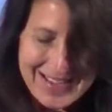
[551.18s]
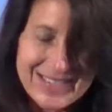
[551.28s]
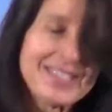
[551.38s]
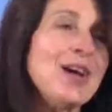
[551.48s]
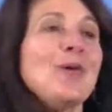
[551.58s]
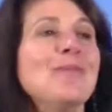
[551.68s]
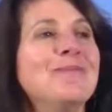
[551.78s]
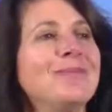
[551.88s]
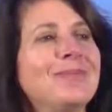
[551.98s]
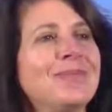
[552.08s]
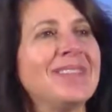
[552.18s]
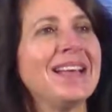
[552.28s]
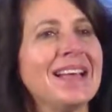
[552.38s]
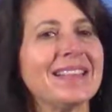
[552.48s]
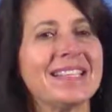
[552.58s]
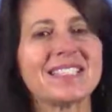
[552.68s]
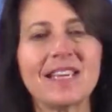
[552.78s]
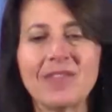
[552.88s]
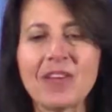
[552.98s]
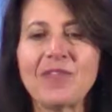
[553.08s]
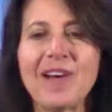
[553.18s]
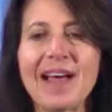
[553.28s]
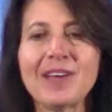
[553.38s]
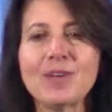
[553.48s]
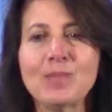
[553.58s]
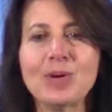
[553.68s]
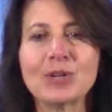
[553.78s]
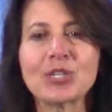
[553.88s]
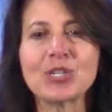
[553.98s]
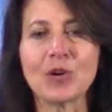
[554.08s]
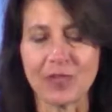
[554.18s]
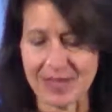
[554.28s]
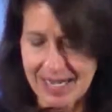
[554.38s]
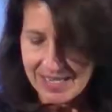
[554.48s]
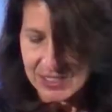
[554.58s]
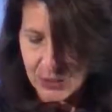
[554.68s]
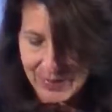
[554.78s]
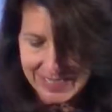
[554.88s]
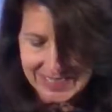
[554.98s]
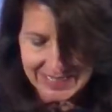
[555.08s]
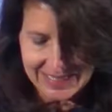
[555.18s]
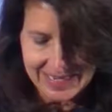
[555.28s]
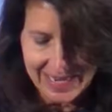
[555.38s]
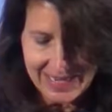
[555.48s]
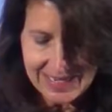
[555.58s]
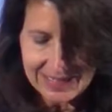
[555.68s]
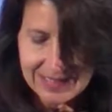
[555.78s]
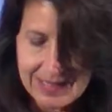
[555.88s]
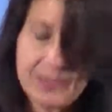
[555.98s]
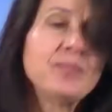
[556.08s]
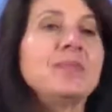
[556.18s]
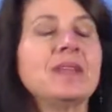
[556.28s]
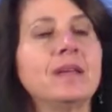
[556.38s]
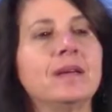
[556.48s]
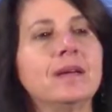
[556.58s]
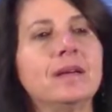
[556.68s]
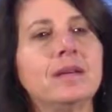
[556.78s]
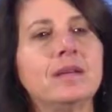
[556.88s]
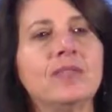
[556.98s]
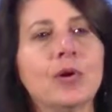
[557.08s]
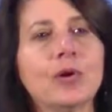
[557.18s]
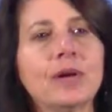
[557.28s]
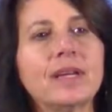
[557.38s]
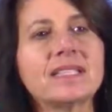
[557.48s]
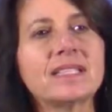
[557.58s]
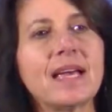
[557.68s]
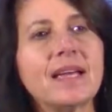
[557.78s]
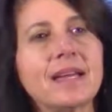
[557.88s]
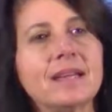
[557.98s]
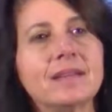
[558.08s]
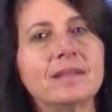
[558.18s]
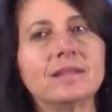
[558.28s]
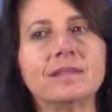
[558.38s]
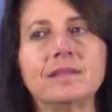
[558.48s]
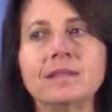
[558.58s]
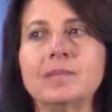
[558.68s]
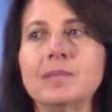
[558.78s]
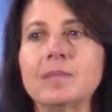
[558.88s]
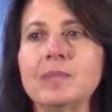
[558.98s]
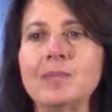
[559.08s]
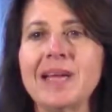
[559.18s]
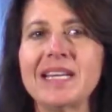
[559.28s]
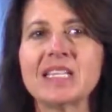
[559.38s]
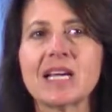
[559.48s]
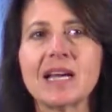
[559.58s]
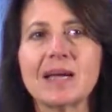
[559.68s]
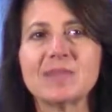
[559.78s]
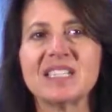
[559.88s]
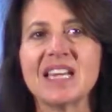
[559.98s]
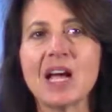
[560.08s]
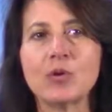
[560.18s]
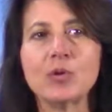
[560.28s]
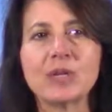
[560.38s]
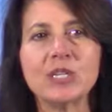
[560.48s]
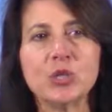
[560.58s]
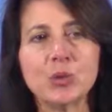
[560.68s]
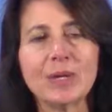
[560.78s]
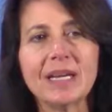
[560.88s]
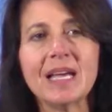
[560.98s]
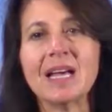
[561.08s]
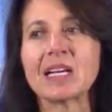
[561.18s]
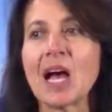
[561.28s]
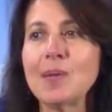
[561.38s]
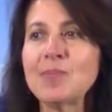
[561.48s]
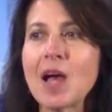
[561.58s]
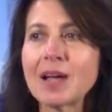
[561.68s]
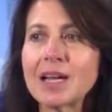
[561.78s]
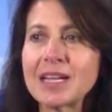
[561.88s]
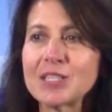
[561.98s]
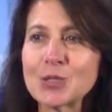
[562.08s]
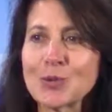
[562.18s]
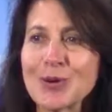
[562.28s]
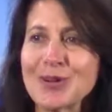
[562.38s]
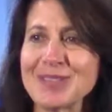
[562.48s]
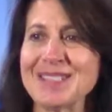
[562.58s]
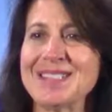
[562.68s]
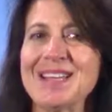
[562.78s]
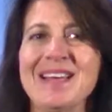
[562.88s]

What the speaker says: So let's give a final push over the next 26 days. You've heard us say it many times. Now you can do it. Come knock on doors.